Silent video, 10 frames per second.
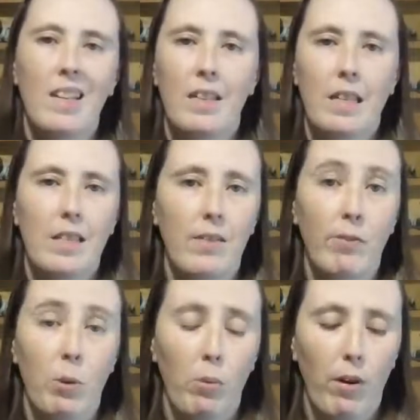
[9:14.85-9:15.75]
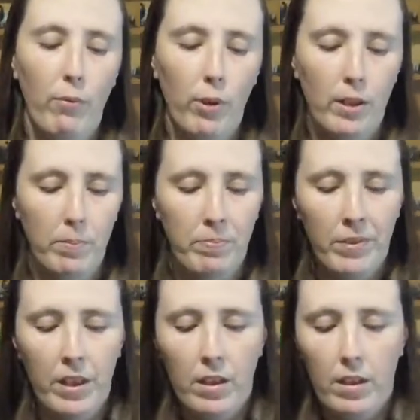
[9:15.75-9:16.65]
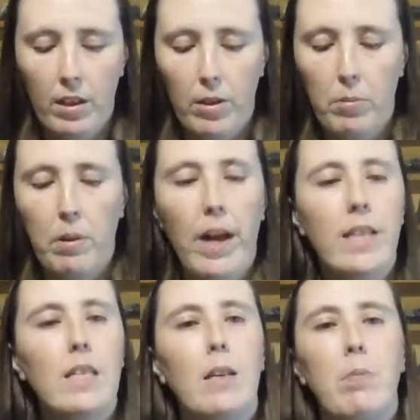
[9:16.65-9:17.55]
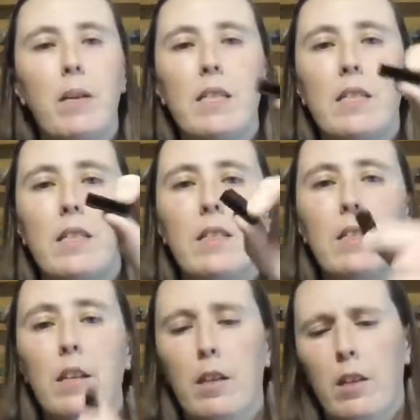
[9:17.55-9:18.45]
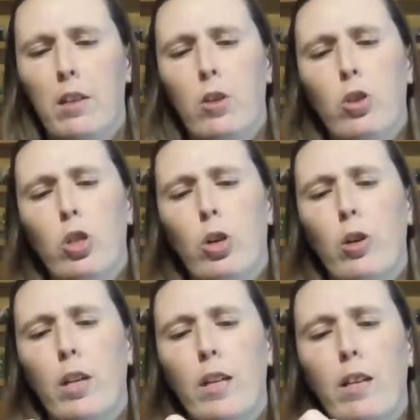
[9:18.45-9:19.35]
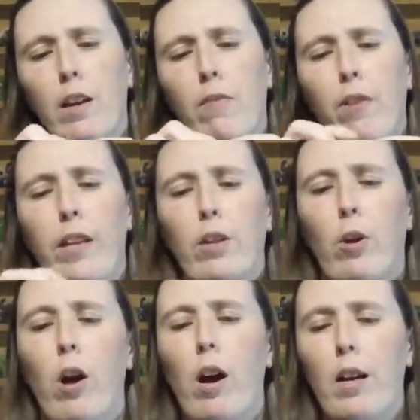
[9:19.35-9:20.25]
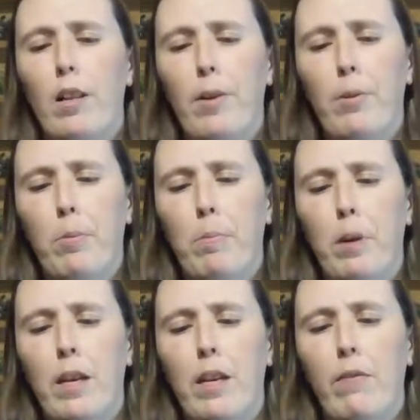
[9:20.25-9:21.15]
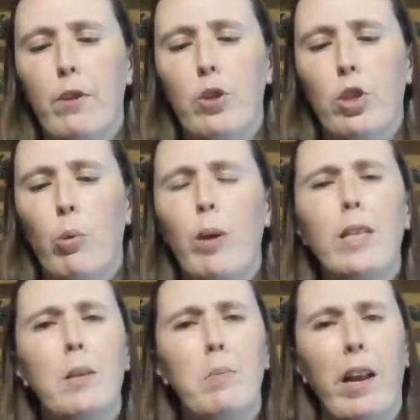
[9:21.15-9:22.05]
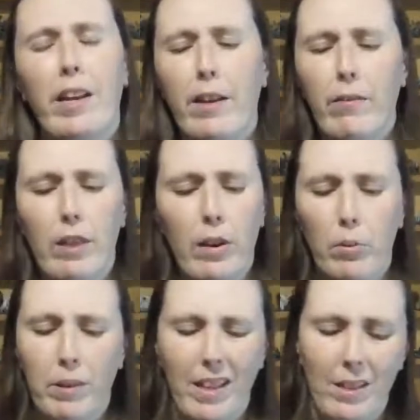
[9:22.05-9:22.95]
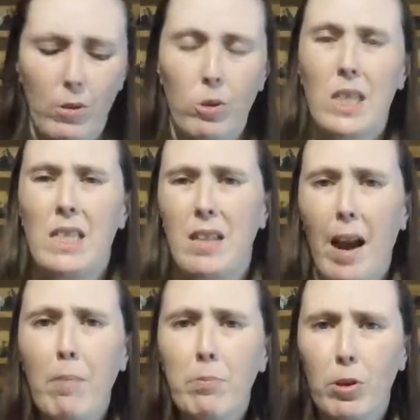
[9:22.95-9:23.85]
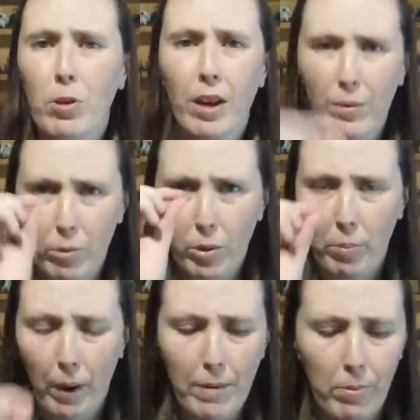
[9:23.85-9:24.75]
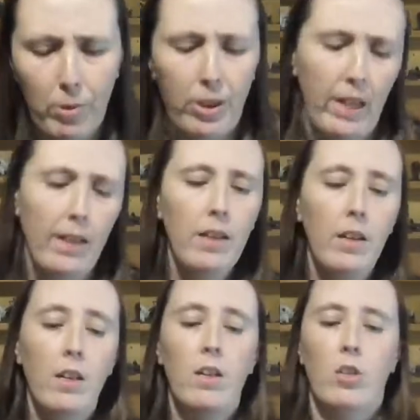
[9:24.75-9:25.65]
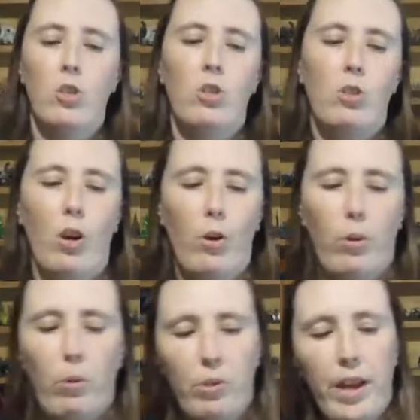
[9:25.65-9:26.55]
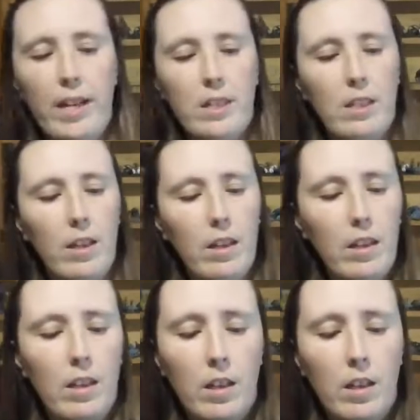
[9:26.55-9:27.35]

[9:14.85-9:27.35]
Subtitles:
That's if you're rough with them. The little plastic pieces, they're sturdy enough, like they're hollow, but if you squeeze them, they give a little, but they don't snap. They're not real paper thin. So that's good.